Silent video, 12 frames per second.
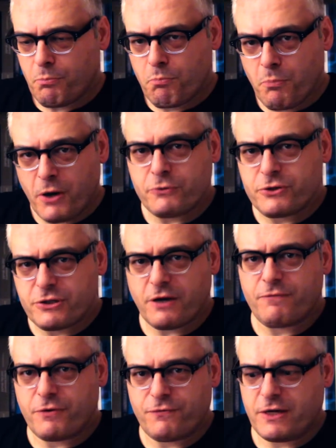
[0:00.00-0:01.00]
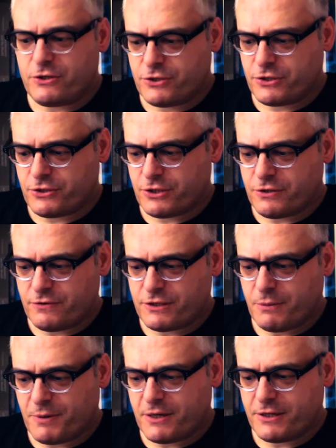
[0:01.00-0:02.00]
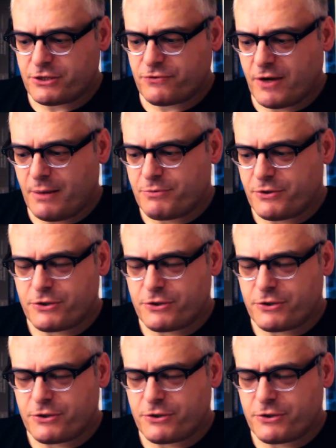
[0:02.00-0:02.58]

Most of the features that are typically ascribed